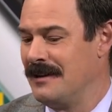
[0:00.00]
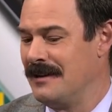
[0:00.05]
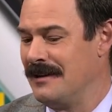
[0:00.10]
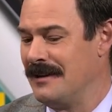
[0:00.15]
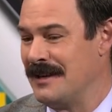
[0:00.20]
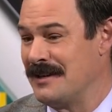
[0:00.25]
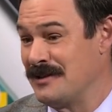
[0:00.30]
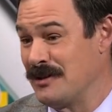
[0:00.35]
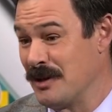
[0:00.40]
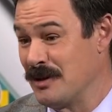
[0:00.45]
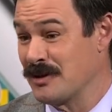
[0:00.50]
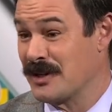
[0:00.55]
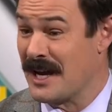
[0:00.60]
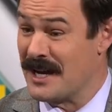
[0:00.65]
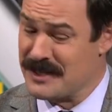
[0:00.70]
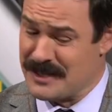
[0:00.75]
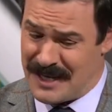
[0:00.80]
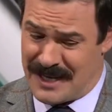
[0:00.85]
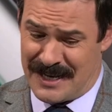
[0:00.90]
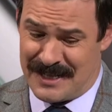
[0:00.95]
as those
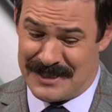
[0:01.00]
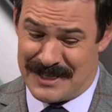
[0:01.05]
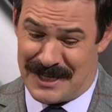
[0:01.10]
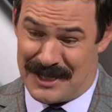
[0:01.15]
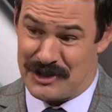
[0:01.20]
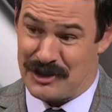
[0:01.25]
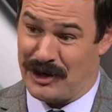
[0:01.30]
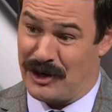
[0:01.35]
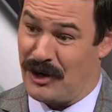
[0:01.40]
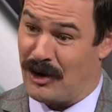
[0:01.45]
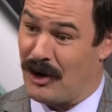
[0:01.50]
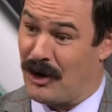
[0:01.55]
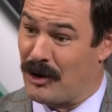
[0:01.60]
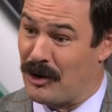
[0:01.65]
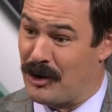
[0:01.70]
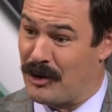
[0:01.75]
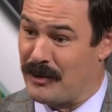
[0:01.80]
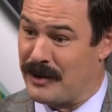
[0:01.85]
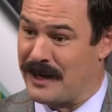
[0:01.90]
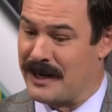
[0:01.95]
guys, and it's actually
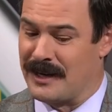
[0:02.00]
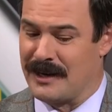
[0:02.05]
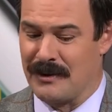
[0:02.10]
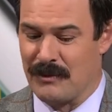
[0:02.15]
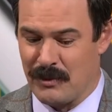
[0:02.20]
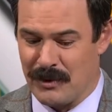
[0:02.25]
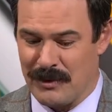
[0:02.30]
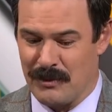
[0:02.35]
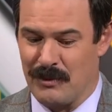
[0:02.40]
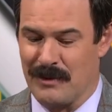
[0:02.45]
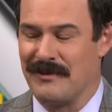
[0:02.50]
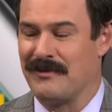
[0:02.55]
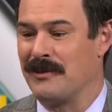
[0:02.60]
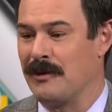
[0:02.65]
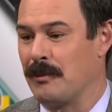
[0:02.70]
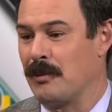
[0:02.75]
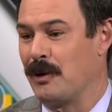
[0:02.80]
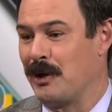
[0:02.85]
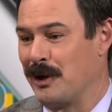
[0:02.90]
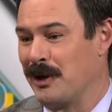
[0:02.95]
our arena, we, we feel
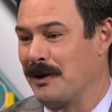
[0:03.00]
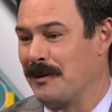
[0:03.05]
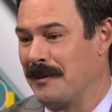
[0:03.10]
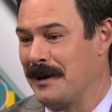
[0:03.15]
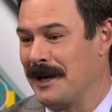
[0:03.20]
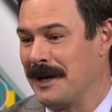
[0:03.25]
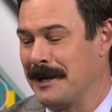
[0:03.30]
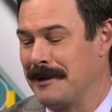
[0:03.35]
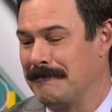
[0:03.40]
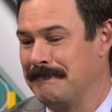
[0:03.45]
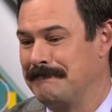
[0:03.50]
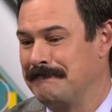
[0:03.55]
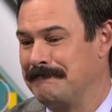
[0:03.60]
pretty good about it.